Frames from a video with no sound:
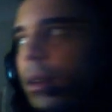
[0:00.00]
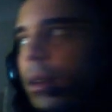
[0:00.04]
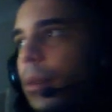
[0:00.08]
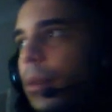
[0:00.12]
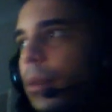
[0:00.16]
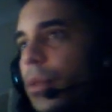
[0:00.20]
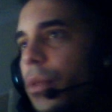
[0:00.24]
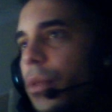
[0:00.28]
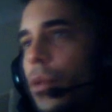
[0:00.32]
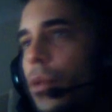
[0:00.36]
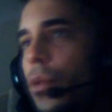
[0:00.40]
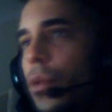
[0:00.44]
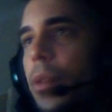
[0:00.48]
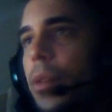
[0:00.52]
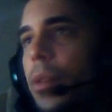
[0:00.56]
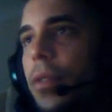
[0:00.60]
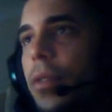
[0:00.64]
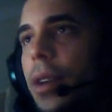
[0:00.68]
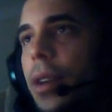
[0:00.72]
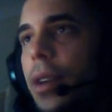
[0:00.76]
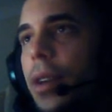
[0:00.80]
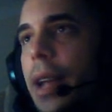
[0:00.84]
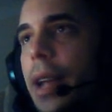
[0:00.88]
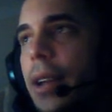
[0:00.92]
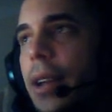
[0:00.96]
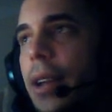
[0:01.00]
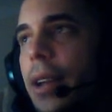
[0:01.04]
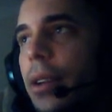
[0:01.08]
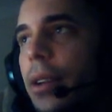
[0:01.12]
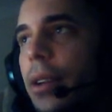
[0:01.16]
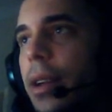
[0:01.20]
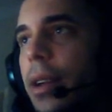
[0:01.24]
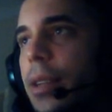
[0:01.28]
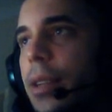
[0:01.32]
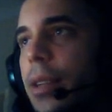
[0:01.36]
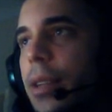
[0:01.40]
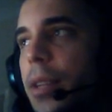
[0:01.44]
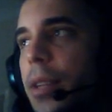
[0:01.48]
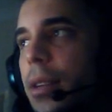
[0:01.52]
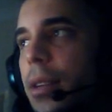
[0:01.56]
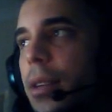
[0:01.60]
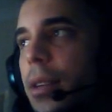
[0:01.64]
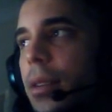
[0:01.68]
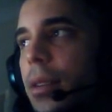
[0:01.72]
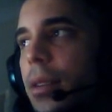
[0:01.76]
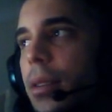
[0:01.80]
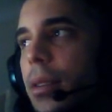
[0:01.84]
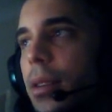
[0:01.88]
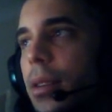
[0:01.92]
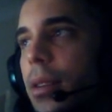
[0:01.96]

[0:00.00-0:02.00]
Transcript: It won't be very accurate, guys, because